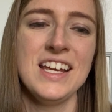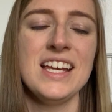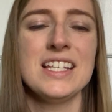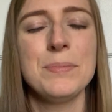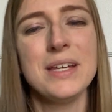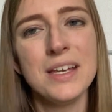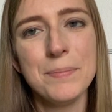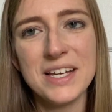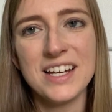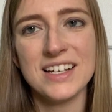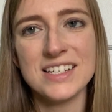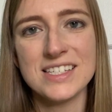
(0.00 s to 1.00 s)
It's making me
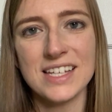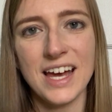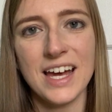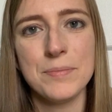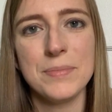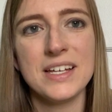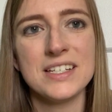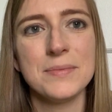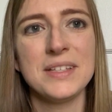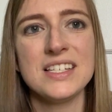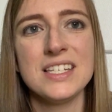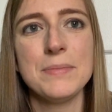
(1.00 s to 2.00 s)
kind of sad because I'm
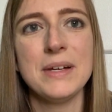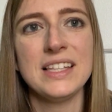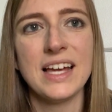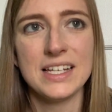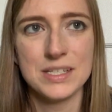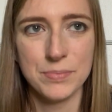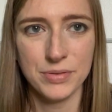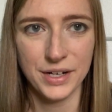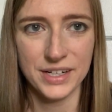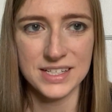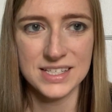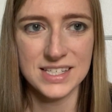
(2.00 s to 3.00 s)
like, this is my last
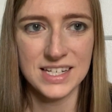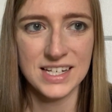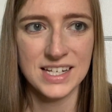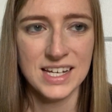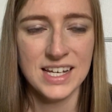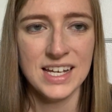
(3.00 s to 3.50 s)
pregnancy